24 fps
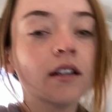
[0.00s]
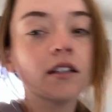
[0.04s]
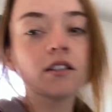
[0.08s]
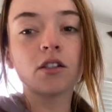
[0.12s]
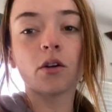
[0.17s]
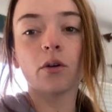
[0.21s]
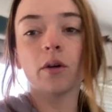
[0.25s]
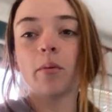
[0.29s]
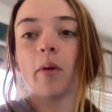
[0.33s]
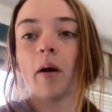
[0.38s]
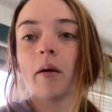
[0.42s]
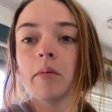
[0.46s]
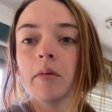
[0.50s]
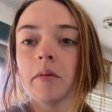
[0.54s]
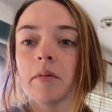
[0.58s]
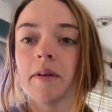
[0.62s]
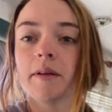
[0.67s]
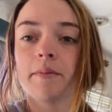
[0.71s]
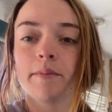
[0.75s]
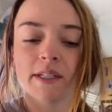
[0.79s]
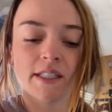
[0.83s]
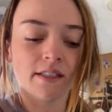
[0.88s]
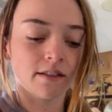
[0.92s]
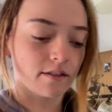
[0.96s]
so he probably
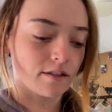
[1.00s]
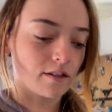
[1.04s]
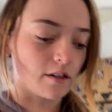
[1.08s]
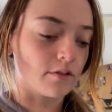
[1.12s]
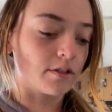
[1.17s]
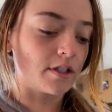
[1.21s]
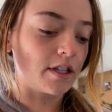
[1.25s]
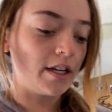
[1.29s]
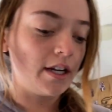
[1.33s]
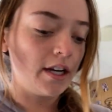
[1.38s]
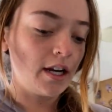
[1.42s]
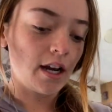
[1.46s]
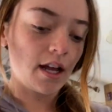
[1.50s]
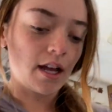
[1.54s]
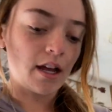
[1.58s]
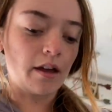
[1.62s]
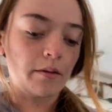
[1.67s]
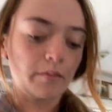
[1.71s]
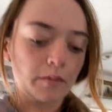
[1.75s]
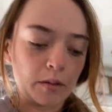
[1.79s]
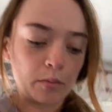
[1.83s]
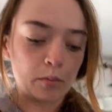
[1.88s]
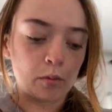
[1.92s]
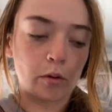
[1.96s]
misses those i need to get
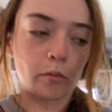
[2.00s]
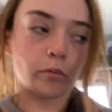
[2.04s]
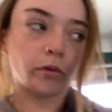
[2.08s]
him some more